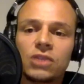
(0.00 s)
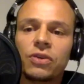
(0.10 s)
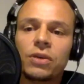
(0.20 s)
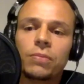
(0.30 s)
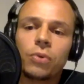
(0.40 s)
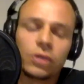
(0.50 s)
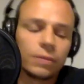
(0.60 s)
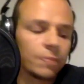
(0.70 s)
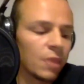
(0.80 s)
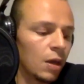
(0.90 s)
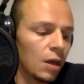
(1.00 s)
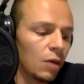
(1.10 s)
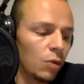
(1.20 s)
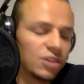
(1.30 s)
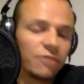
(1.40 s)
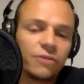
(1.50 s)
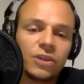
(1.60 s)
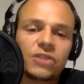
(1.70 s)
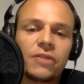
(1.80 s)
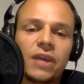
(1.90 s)
very important and what's the
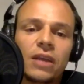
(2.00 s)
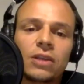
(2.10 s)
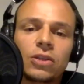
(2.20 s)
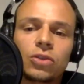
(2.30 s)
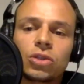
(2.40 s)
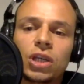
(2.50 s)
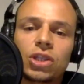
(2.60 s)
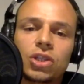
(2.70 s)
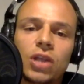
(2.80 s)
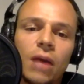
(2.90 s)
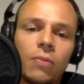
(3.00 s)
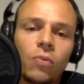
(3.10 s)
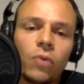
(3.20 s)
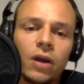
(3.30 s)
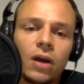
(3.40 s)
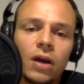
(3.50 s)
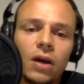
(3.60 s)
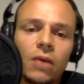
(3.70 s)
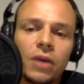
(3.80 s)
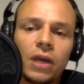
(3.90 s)
first thing that you teach them when
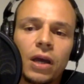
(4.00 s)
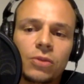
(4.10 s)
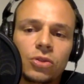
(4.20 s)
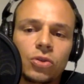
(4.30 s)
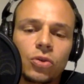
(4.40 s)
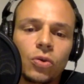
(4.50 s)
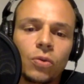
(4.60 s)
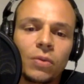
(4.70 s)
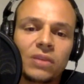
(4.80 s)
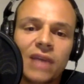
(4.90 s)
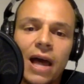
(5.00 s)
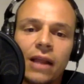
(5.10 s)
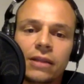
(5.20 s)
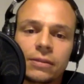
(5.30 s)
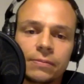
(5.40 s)
uh, when it comes to mentality